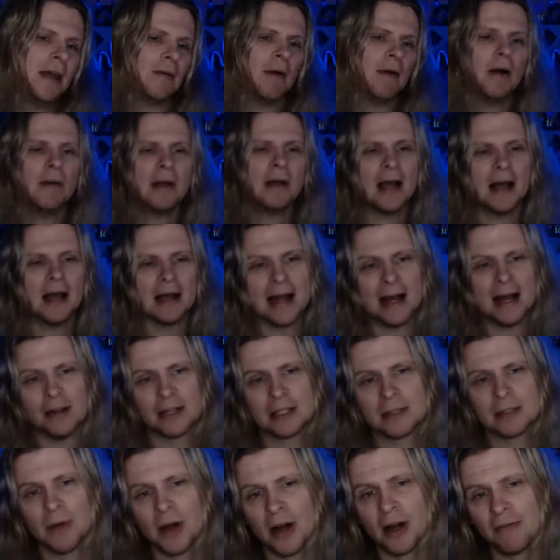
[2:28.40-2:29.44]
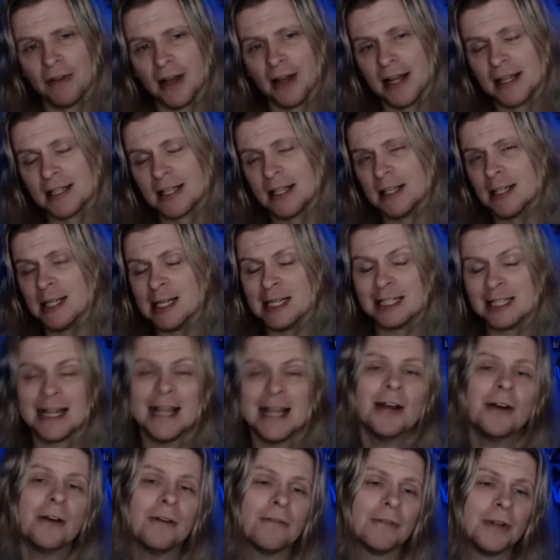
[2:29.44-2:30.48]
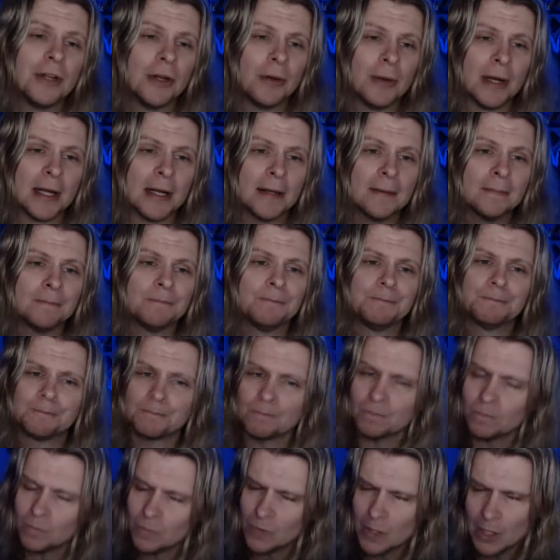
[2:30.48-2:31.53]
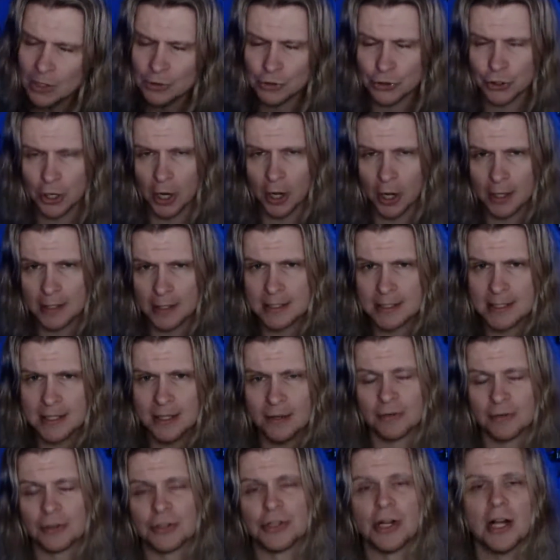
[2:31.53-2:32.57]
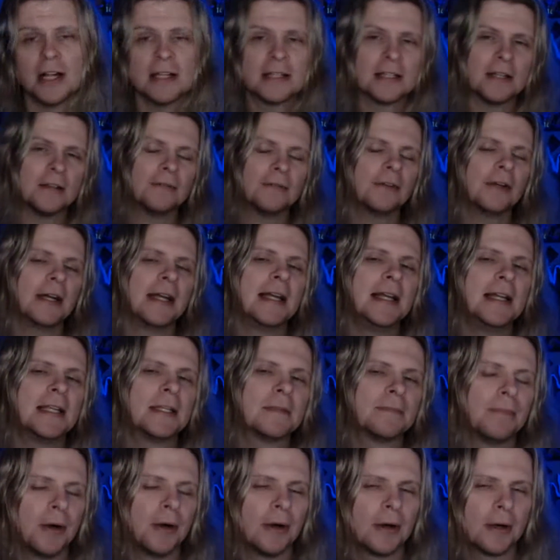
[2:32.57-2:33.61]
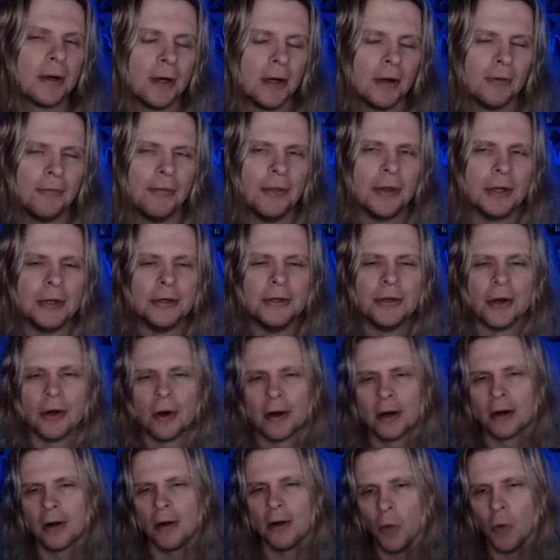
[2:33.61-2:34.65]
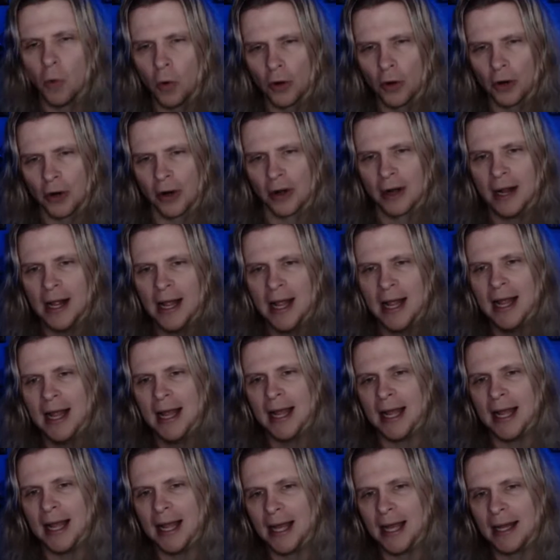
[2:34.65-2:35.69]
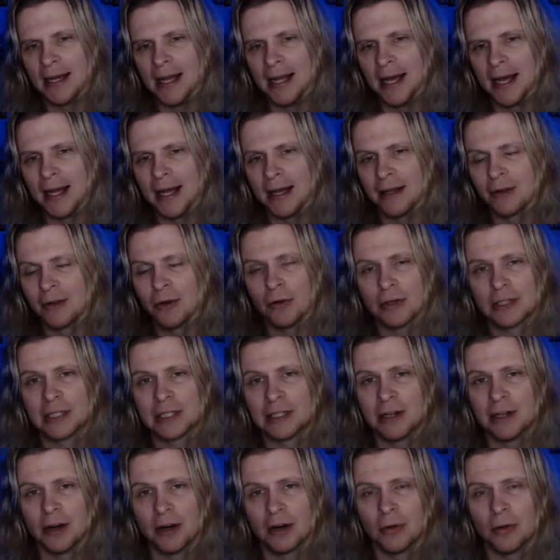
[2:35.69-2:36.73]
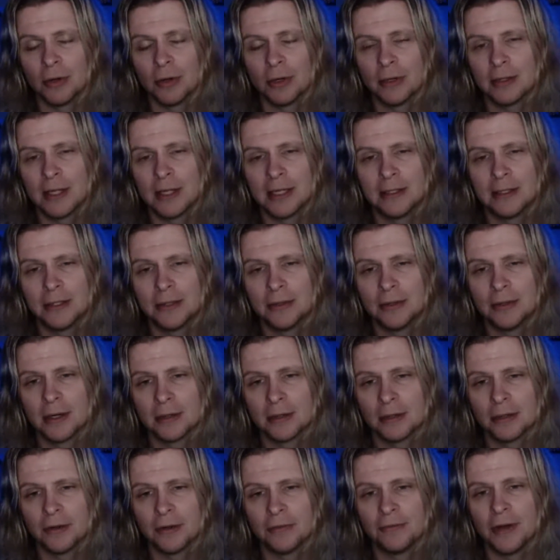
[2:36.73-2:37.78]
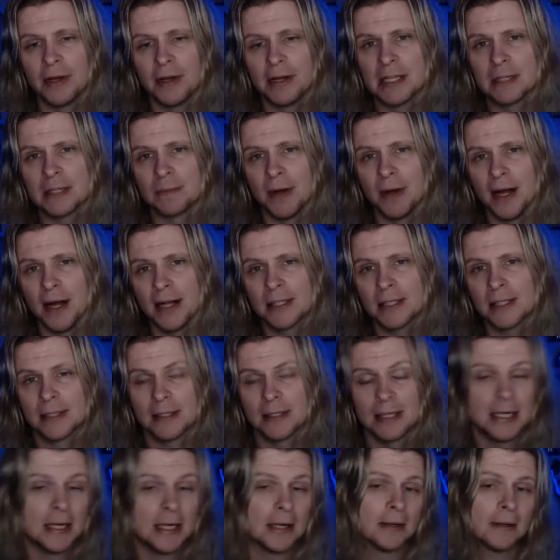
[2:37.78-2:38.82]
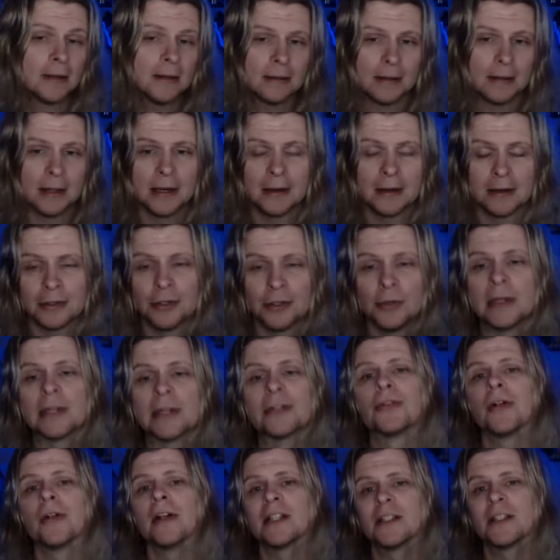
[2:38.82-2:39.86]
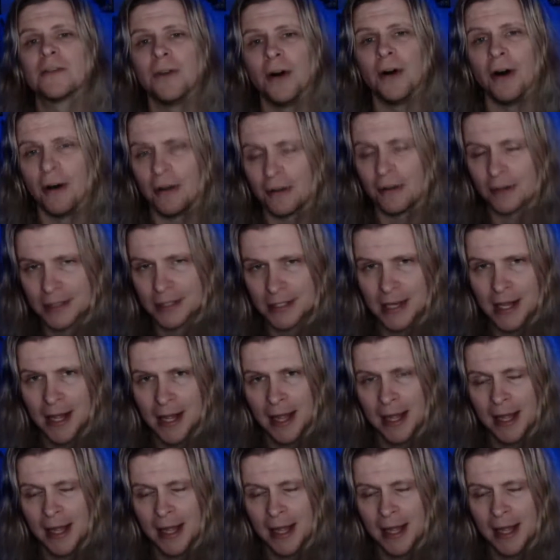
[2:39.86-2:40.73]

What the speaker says: Well, we got Alex Marvez, and he's interviewing John Silver. John Silver is part of the Dark Order. And, of course, the Dark Order, they do their little funny spots. Here, they are doing trust falls.